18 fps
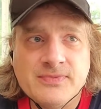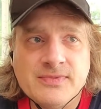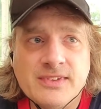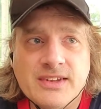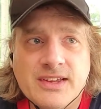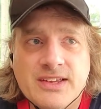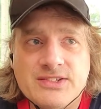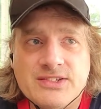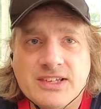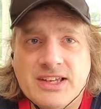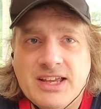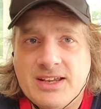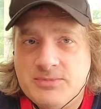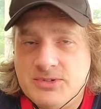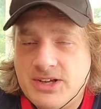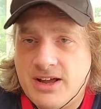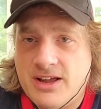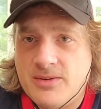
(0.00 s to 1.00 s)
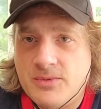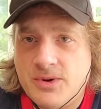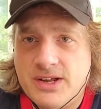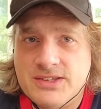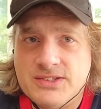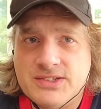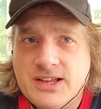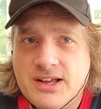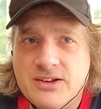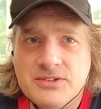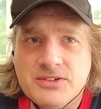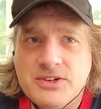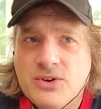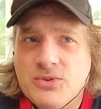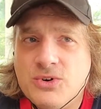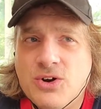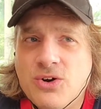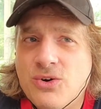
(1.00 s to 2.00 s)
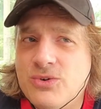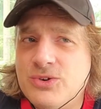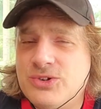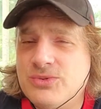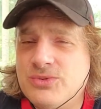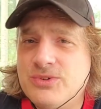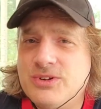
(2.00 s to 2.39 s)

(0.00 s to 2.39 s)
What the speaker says: as the game time winds down. No coach would